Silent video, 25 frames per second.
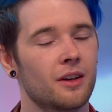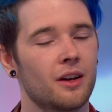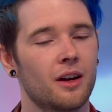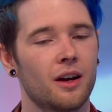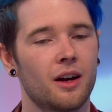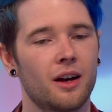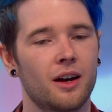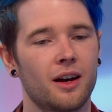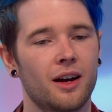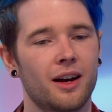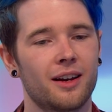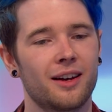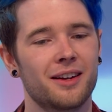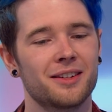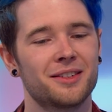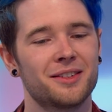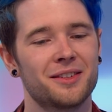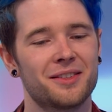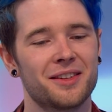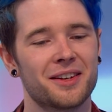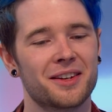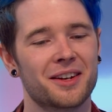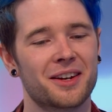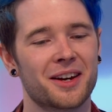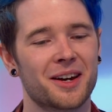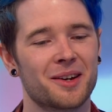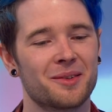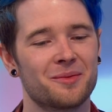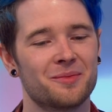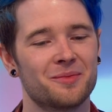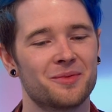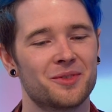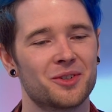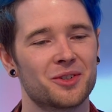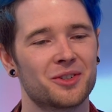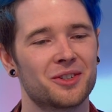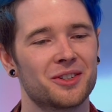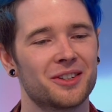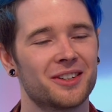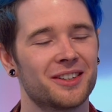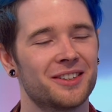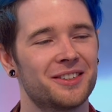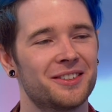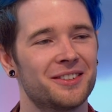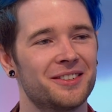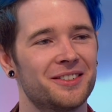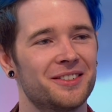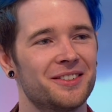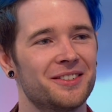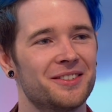Uh, I like to think I'm just a
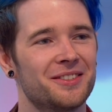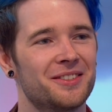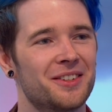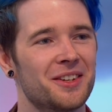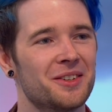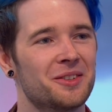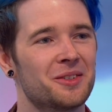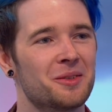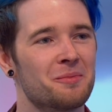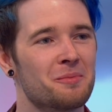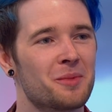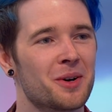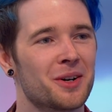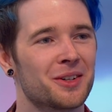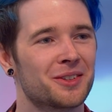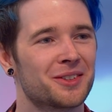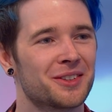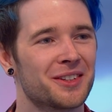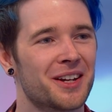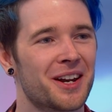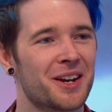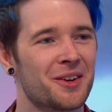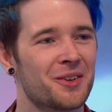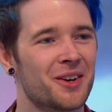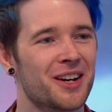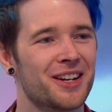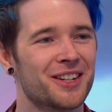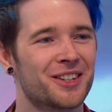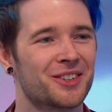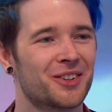decent person anyway,